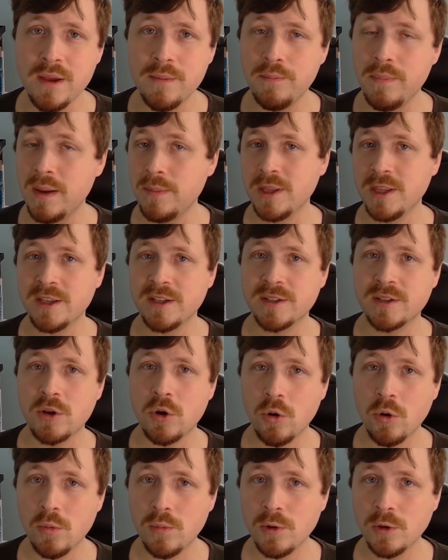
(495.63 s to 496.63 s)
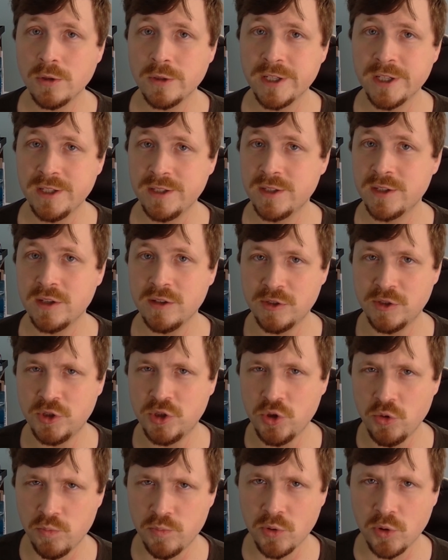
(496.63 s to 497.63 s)
Maybe this kobold is
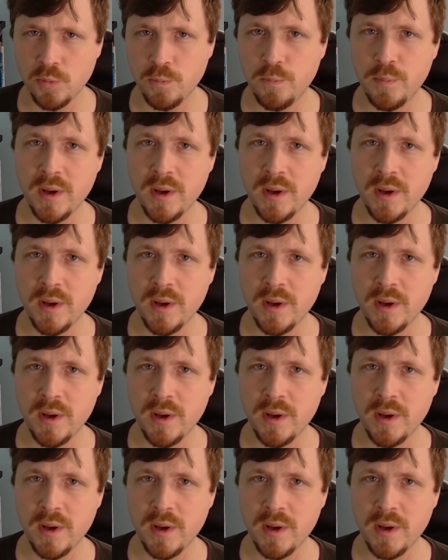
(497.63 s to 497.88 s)
super